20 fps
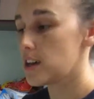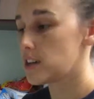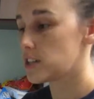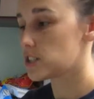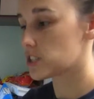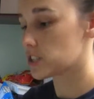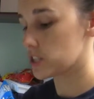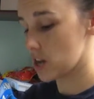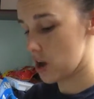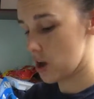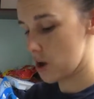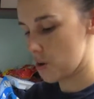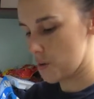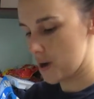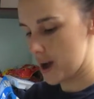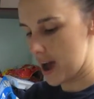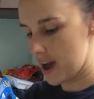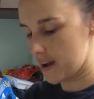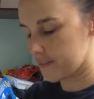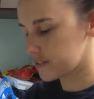
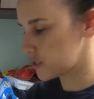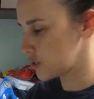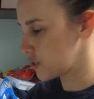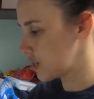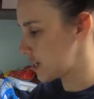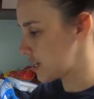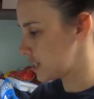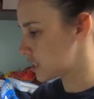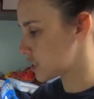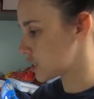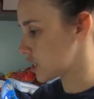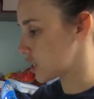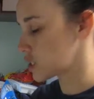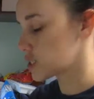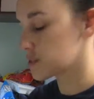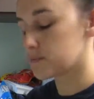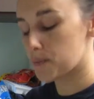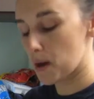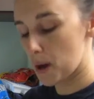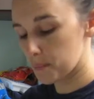So after it
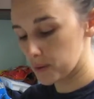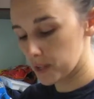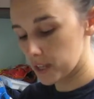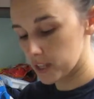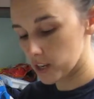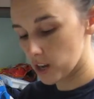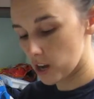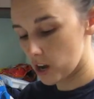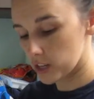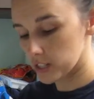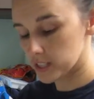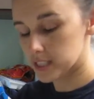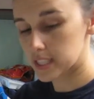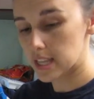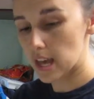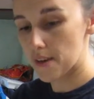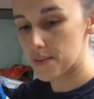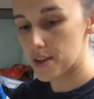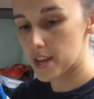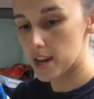starts bubbling on
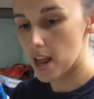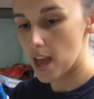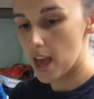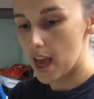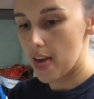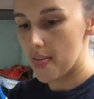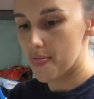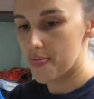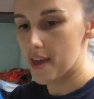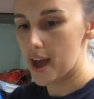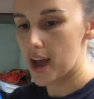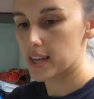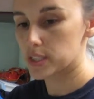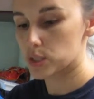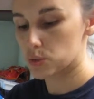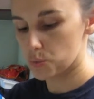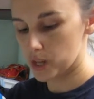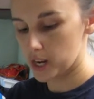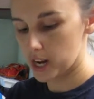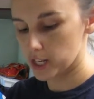7,
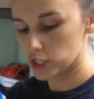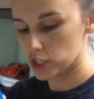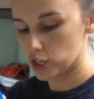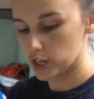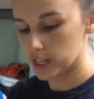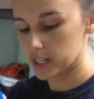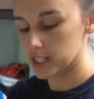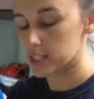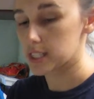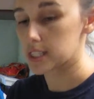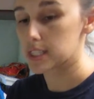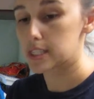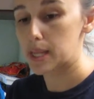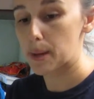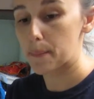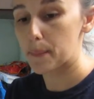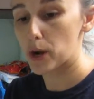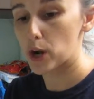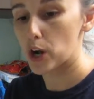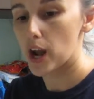that's when I turn it to
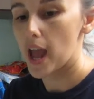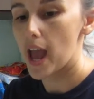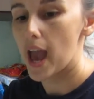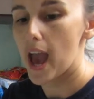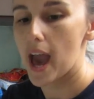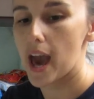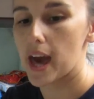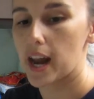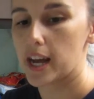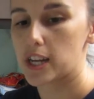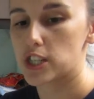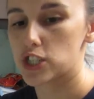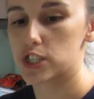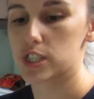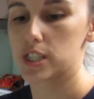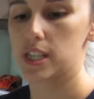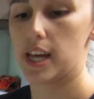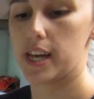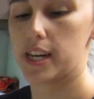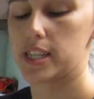simmer, and I
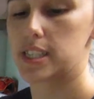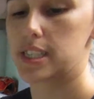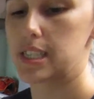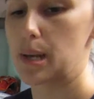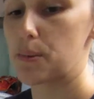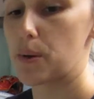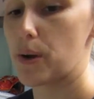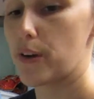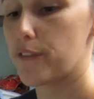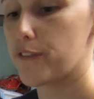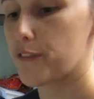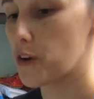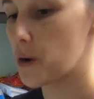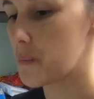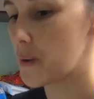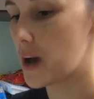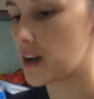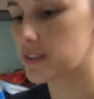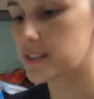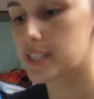just let it simmer for
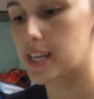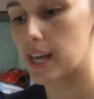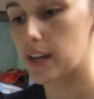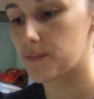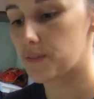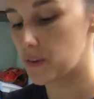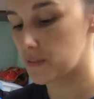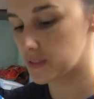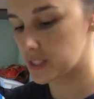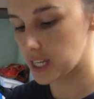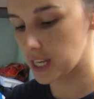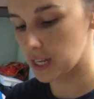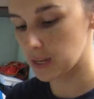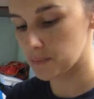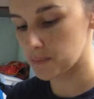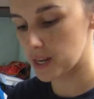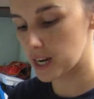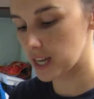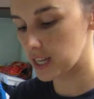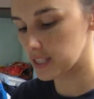about
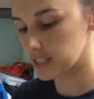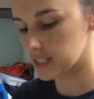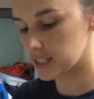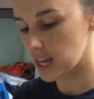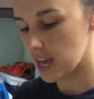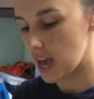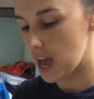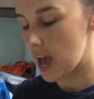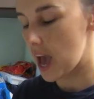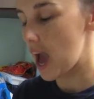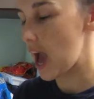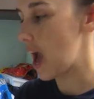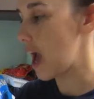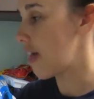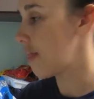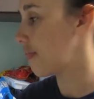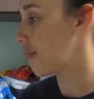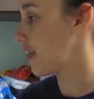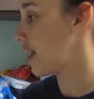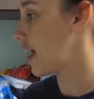10-15 minutes,
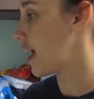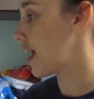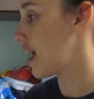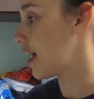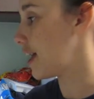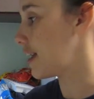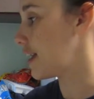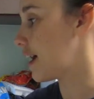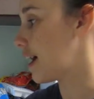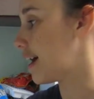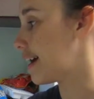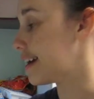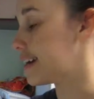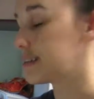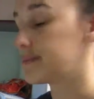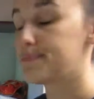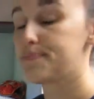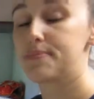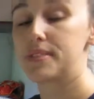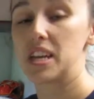and then
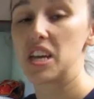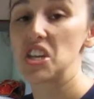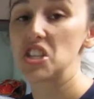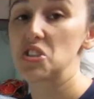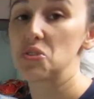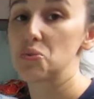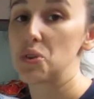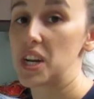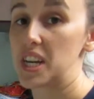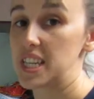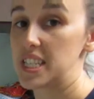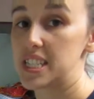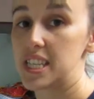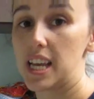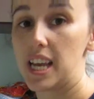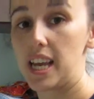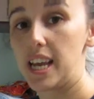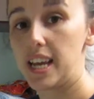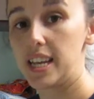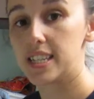it's ready
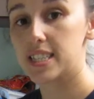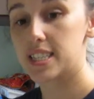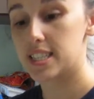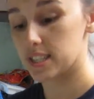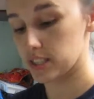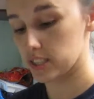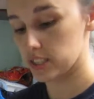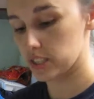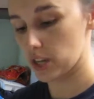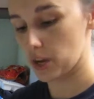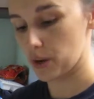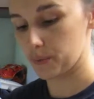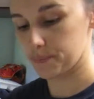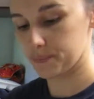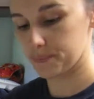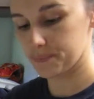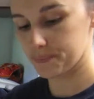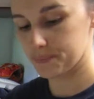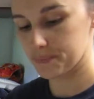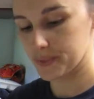to eat. So
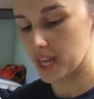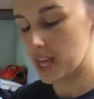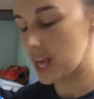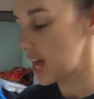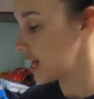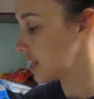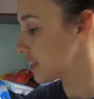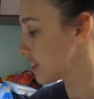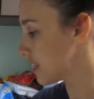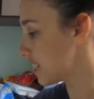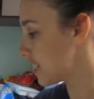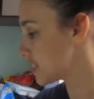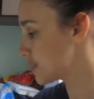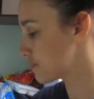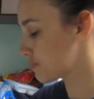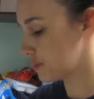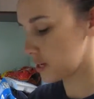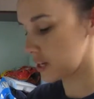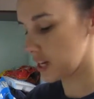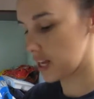
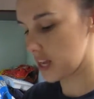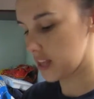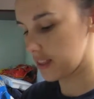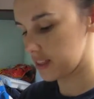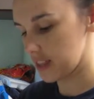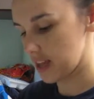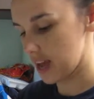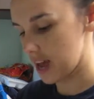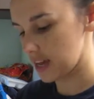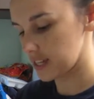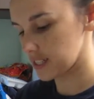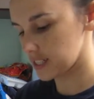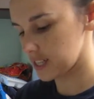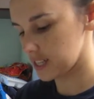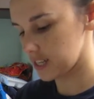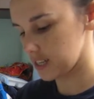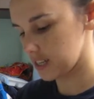let's put in that